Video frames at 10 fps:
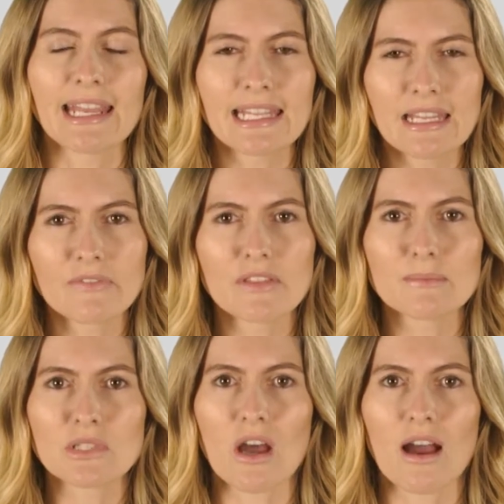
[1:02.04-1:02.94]
and give
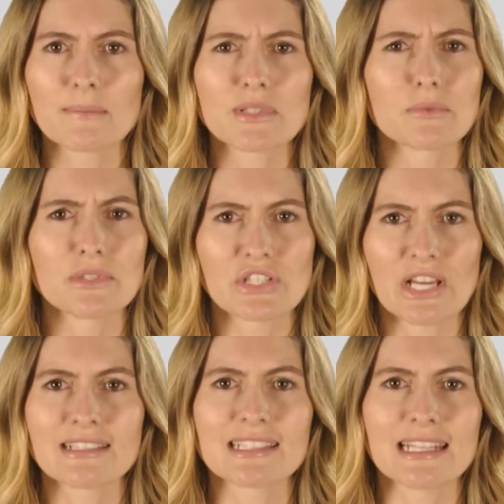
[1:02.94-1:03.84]
them time to
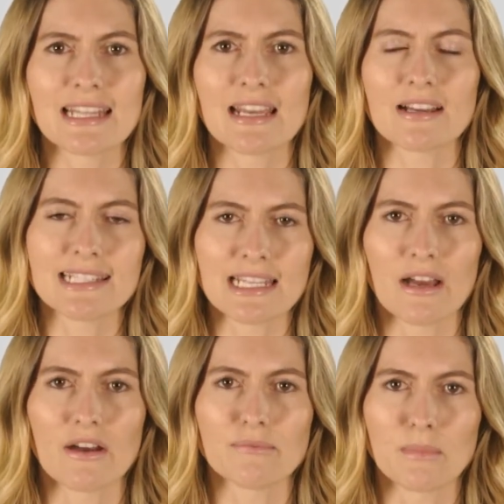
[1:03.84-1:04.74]
adjust to the
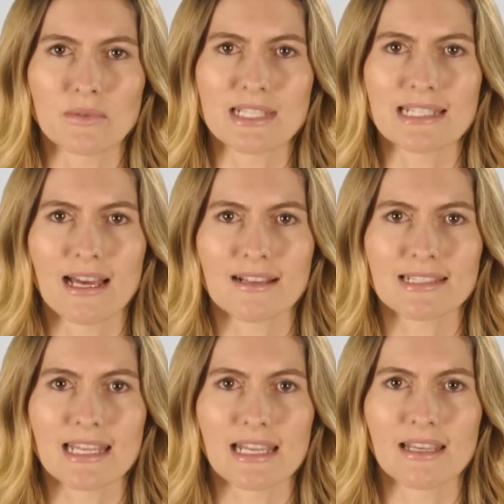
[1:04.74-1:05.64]
idea of
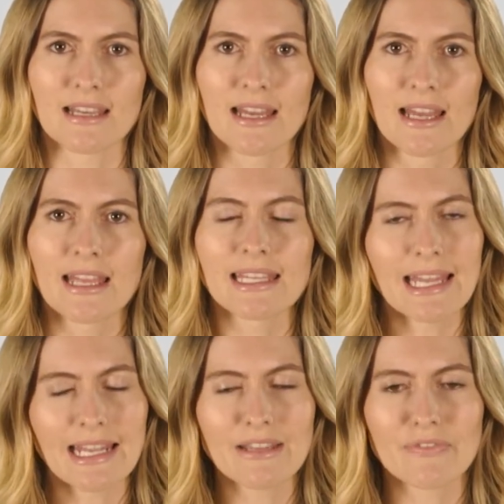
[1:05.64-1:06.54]
multitasking.
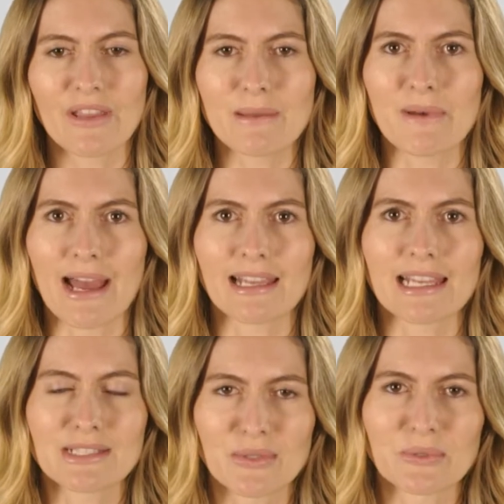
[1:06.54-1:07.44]
Getting feedback
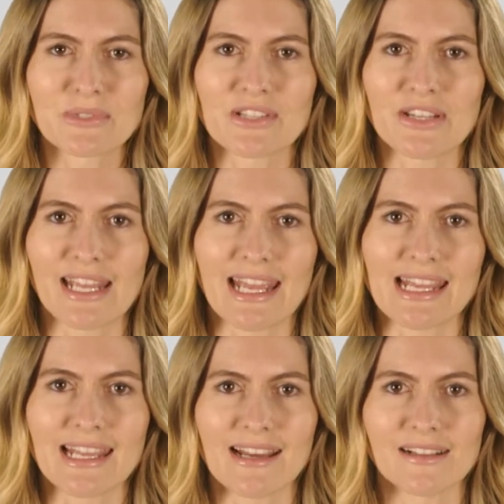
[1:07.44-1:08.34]
is also key
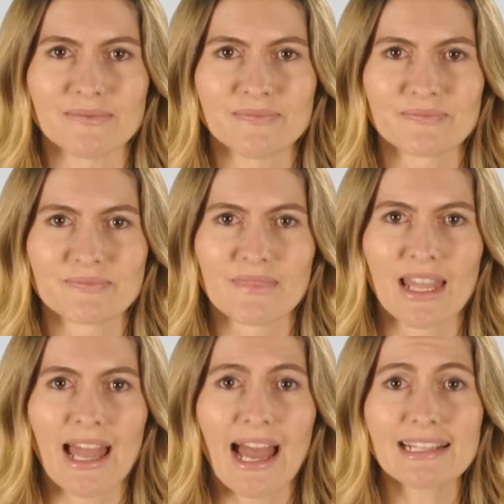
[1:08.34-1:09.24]
here.
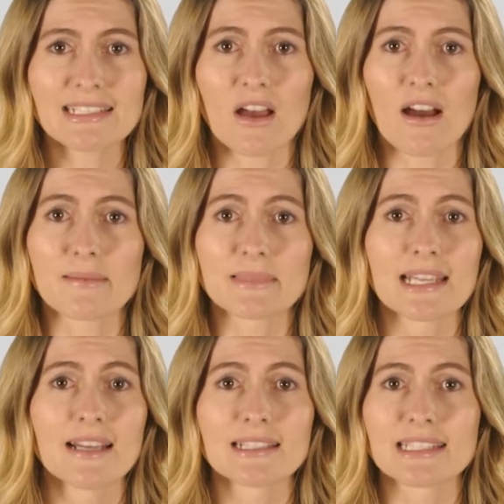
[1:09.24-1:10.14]
At
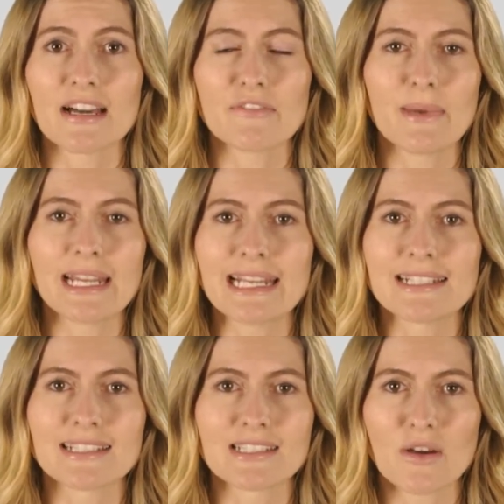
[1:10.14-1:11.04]
times, staff may
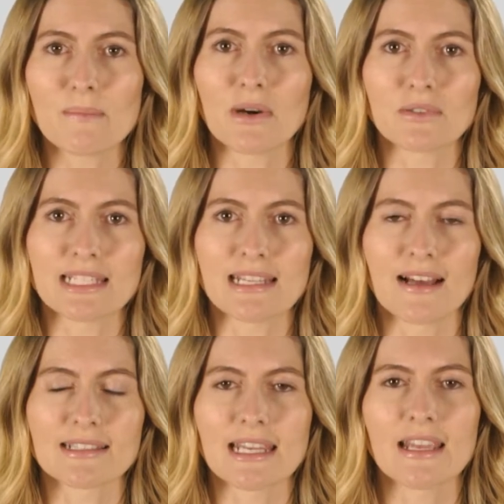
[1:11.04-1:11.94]
need to stop
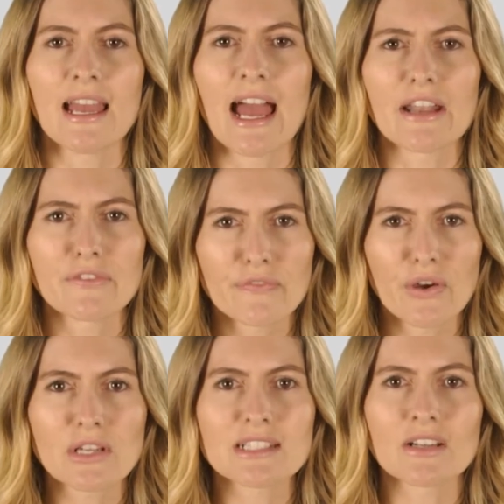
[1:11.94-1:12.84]
multitasking and
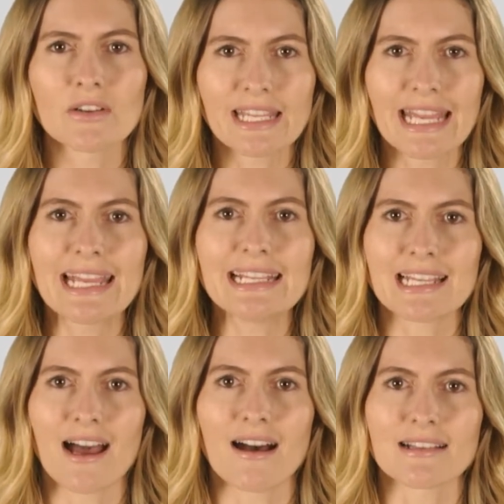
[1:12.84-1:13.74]
focus on key
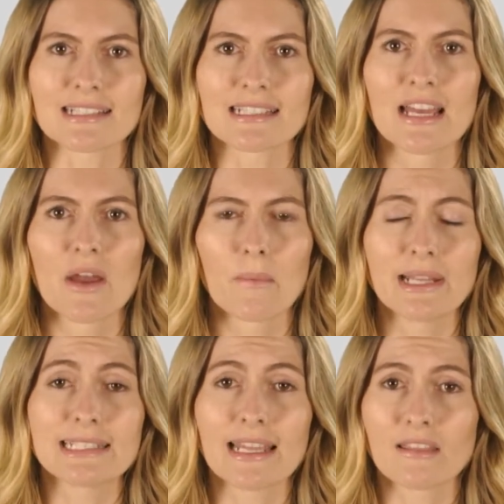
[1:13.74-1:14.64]
tasks
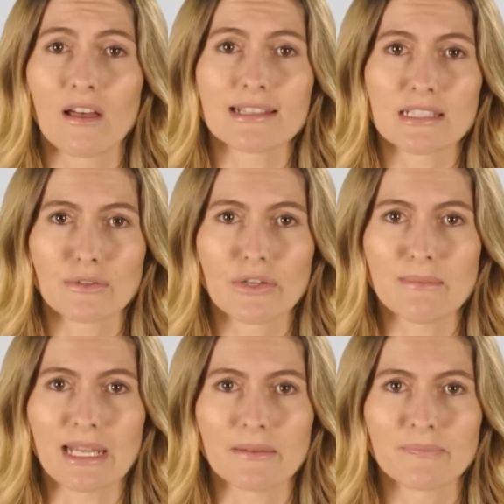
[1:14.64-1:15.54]
when deadlines are
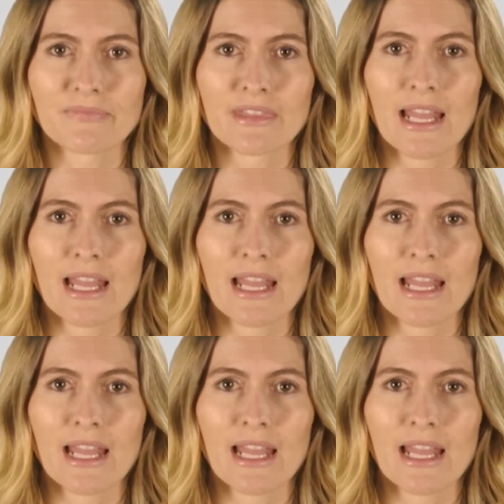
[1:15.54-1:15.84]
looming.